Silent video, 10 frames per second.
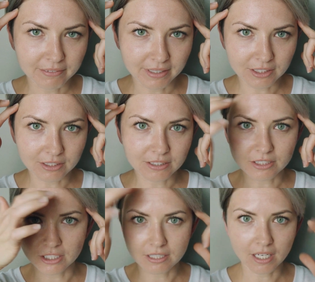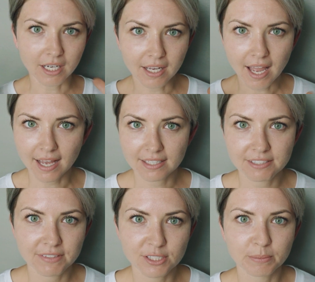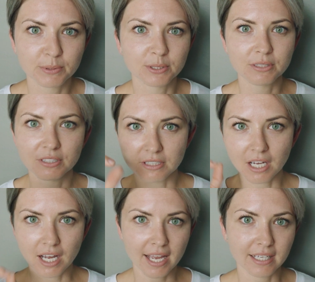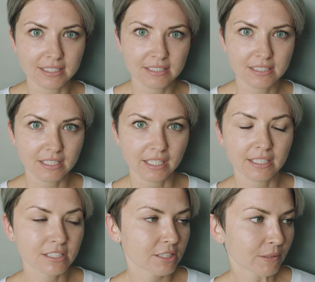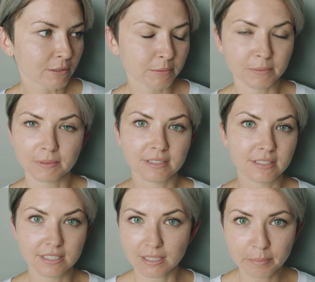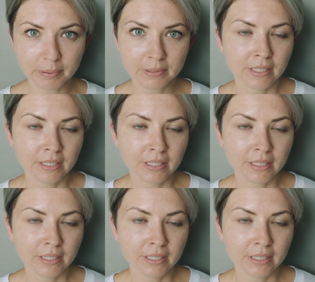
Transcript: wrinkles are not as visible. They're not as, I guess they're going to be deep.